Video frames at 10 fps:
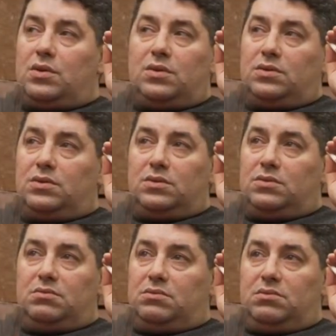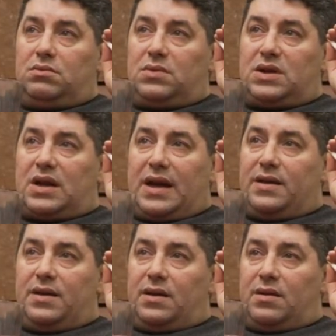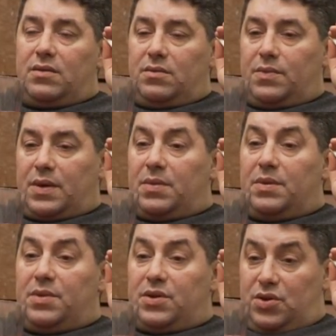But still, this is really problematic.